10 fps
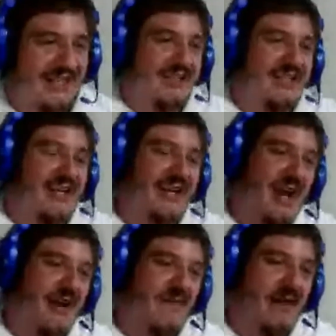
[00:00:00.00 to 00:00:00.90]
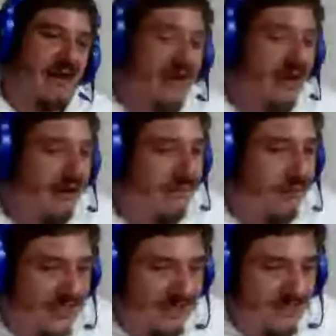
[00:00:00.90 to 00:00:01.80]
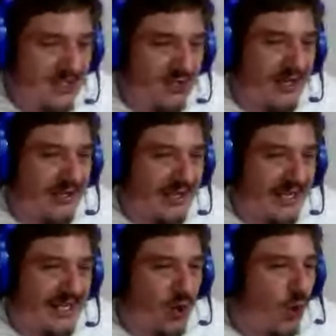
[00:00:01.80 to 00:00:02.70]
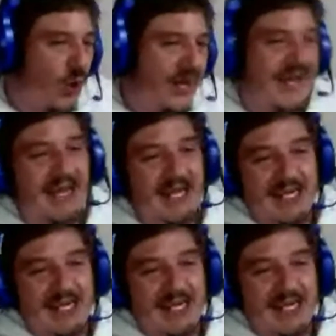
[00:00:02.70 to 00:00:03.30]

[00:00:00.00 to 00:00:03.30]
not going over for Tim Swill in the corner.